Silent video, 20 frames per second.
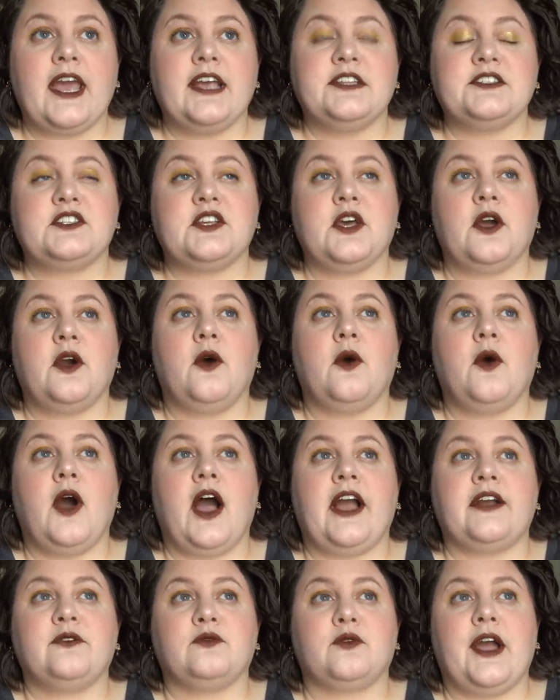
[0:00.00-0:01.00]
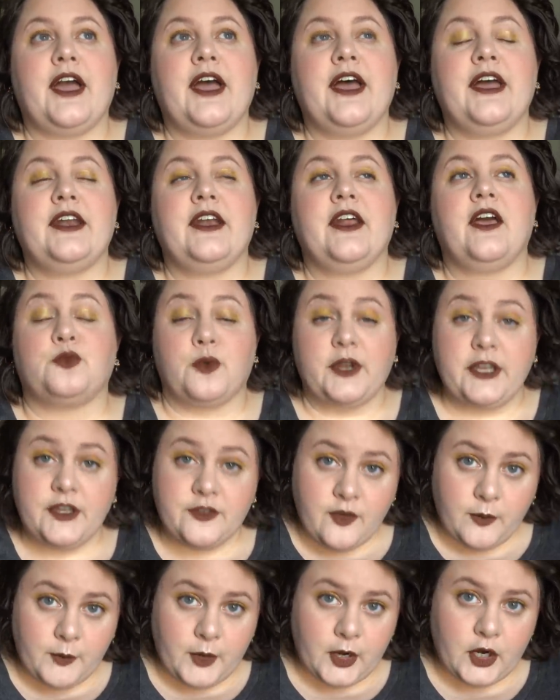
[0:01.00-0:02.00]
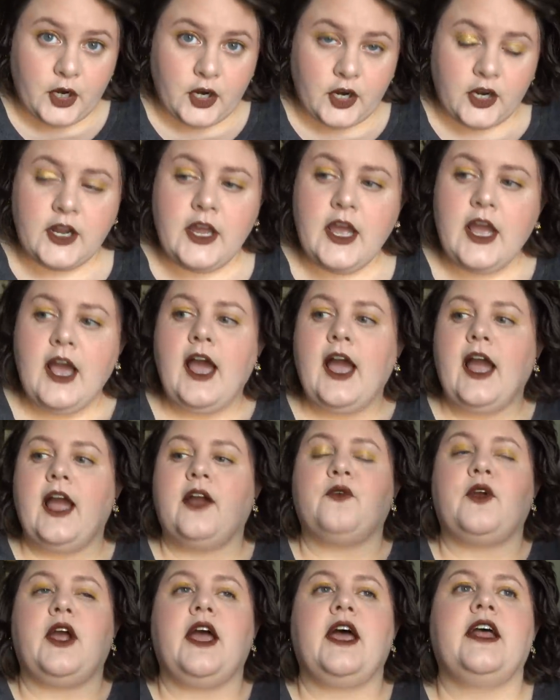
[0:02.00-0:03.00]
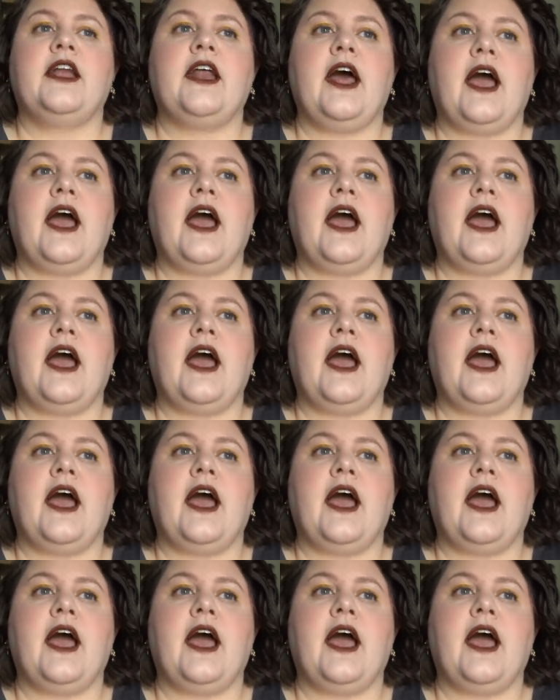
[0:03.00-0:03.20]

And so I read 3 from her. I read